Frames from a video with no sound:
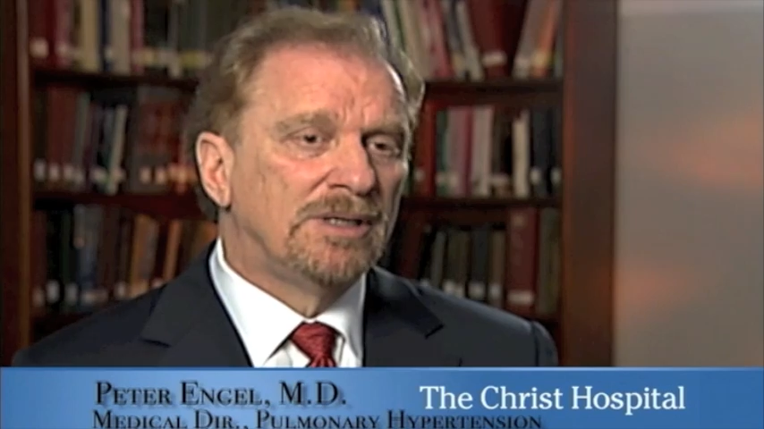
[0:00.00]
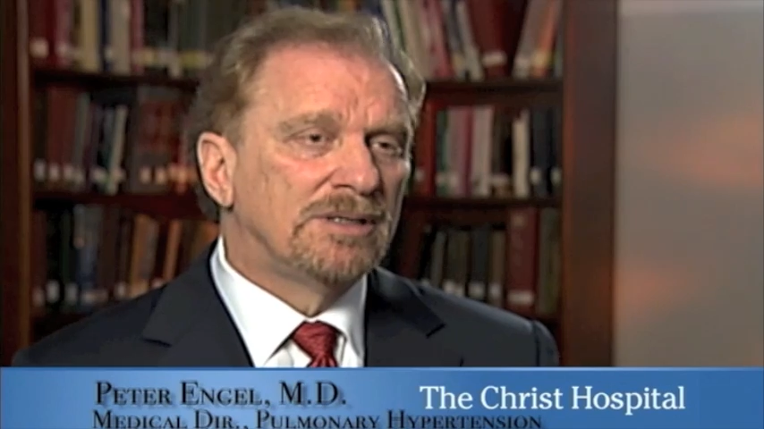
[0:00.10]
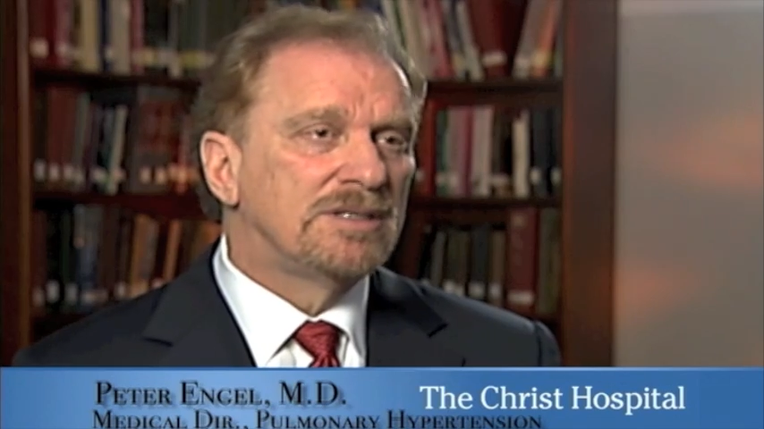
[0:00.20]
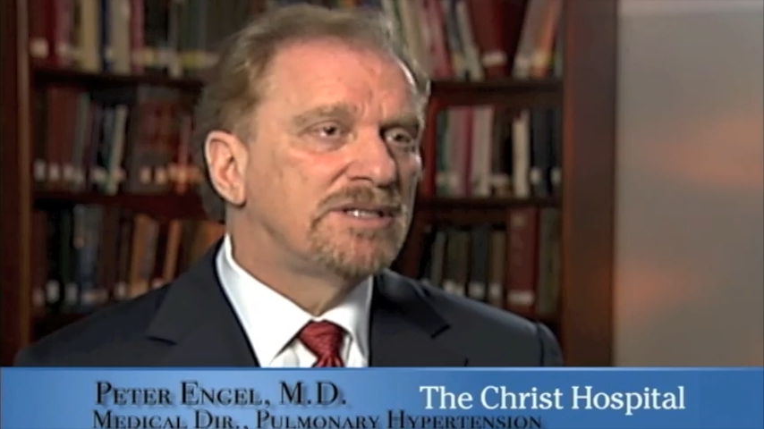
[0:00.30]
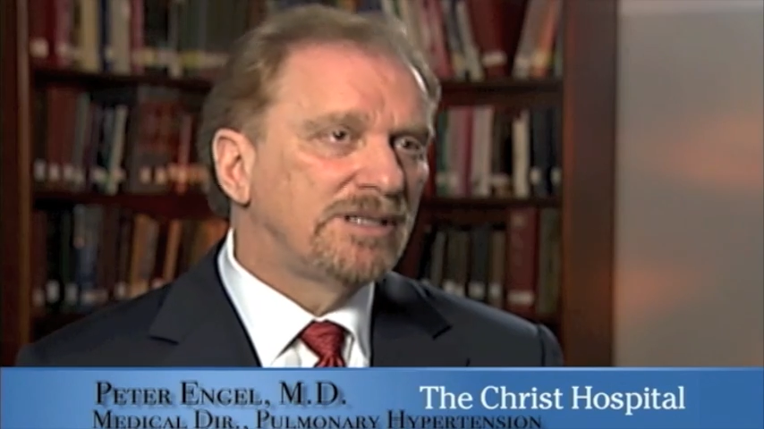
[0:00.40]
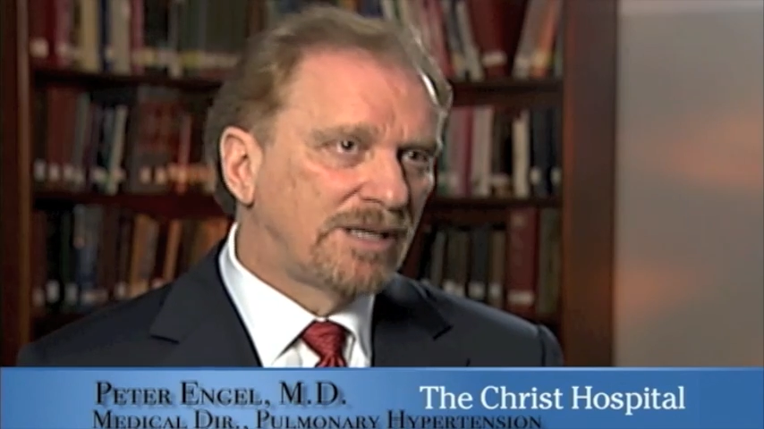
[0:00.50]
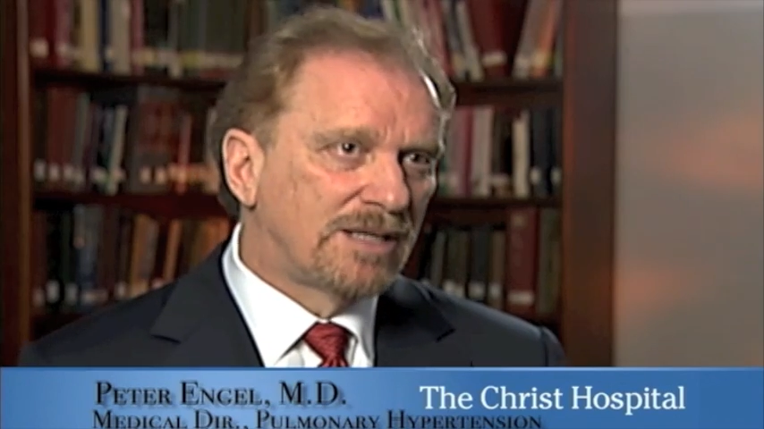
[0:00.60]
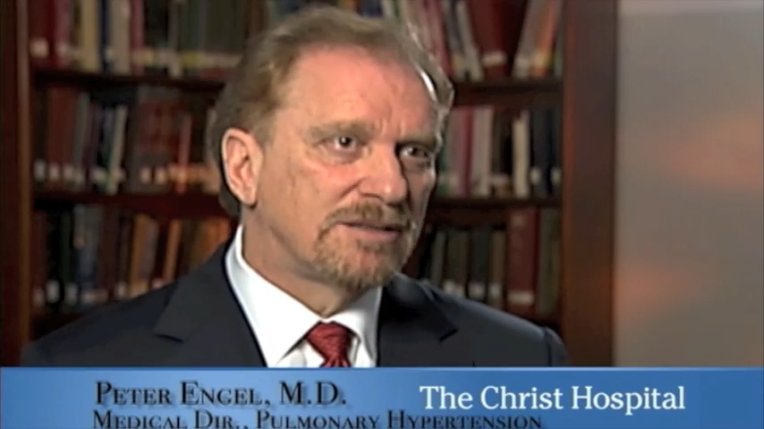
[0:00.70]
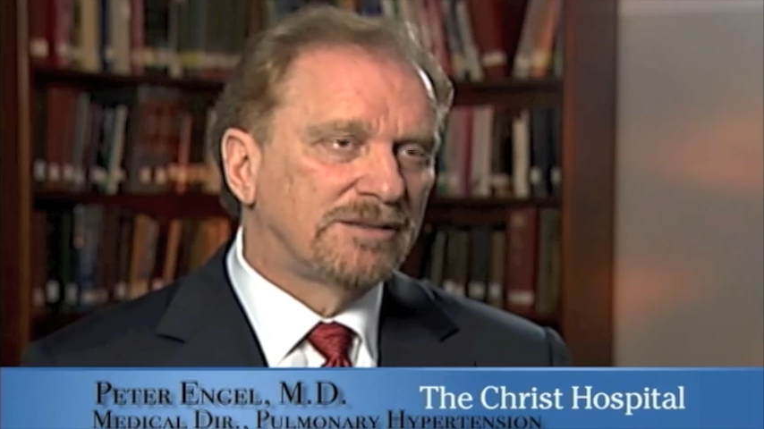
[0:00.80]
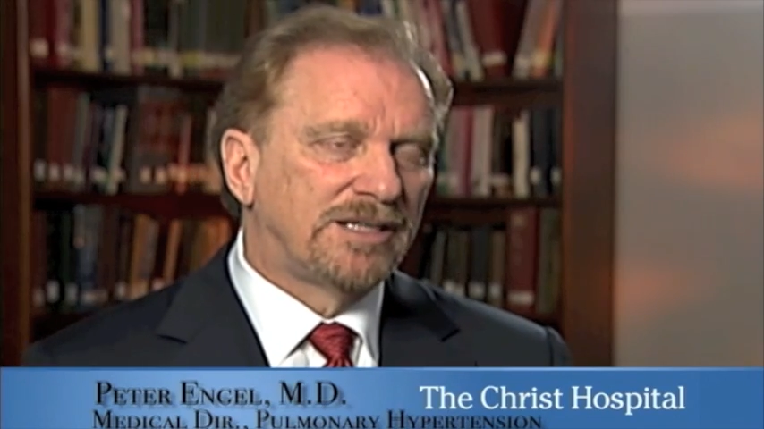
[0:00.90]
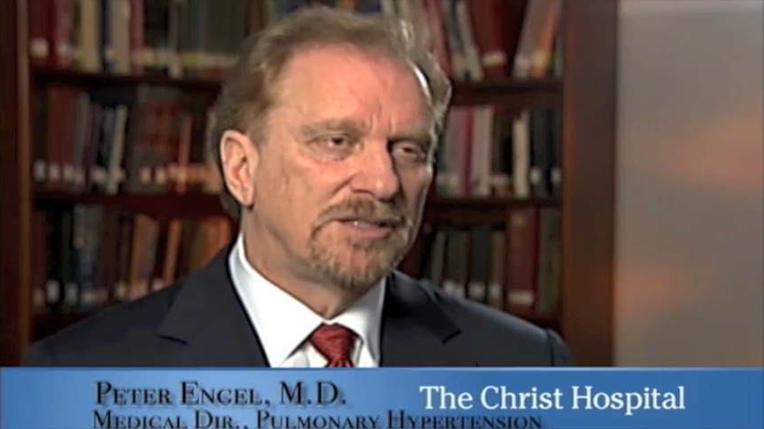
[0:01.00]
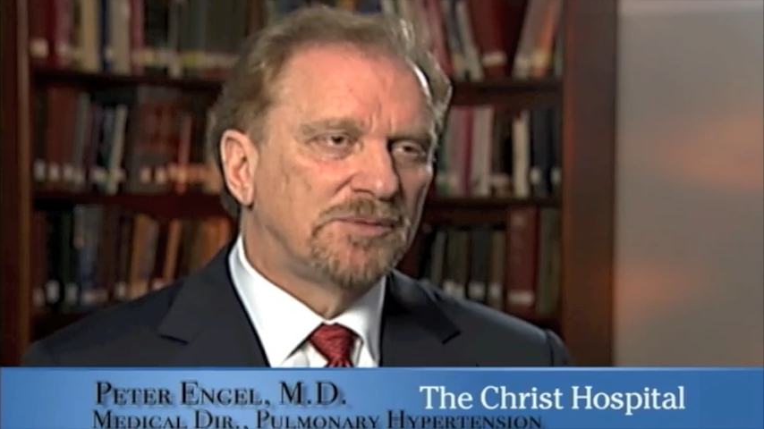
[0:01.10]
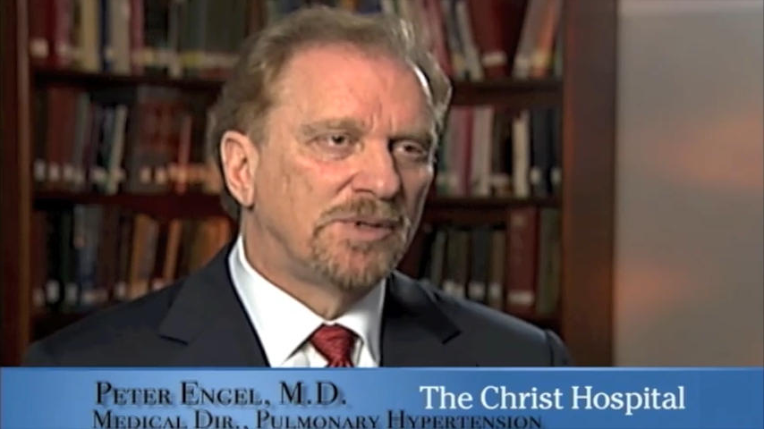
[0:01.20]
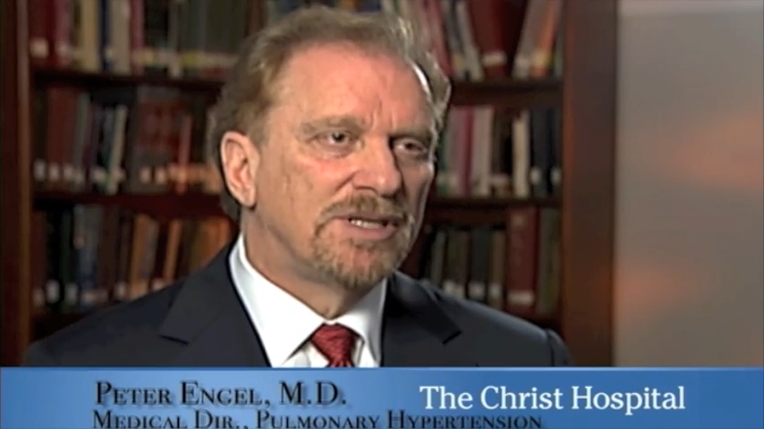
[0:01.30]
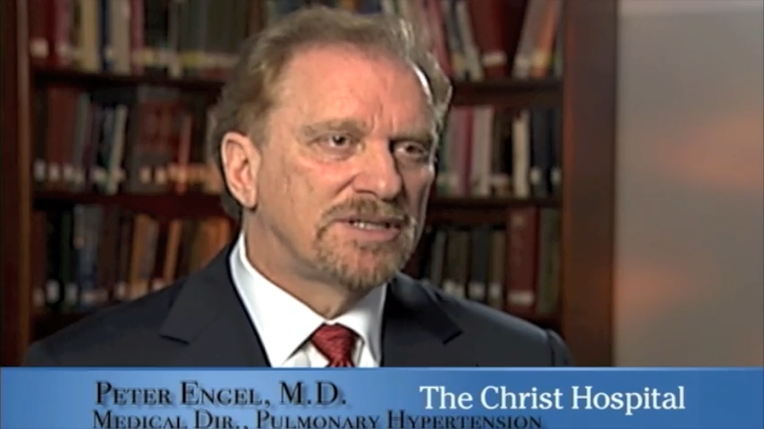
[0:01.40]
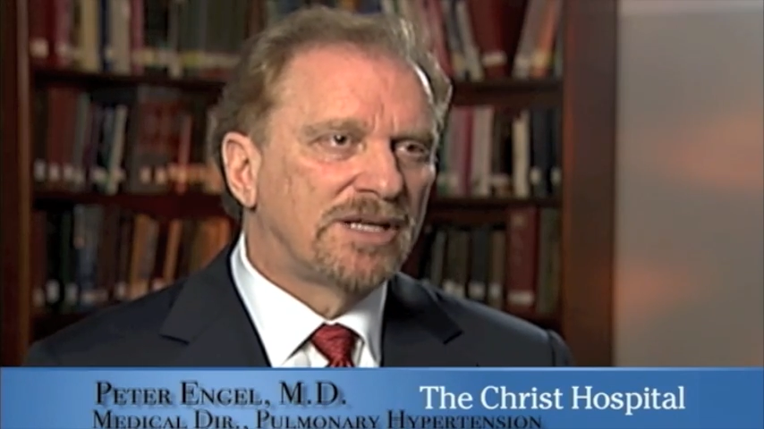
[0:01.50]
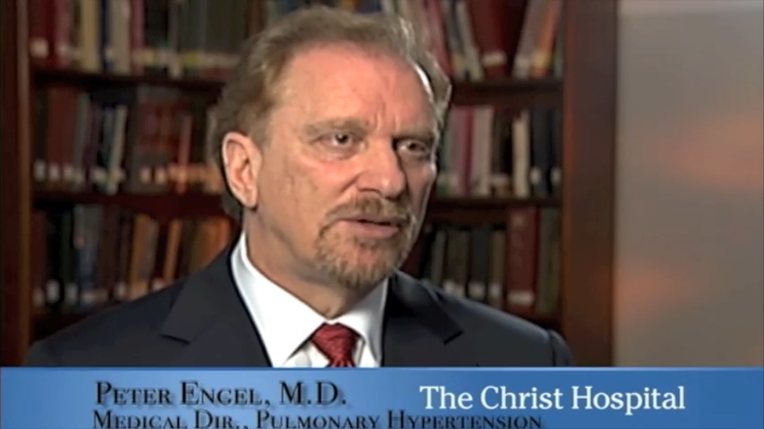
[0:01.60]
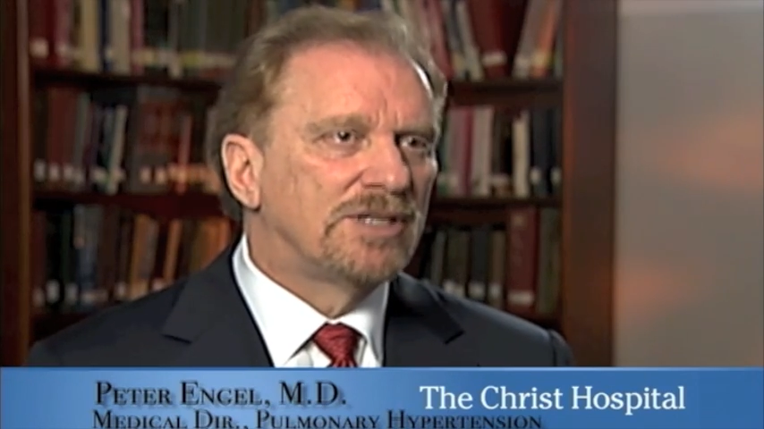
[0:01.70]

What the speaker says: to seek consultation with a center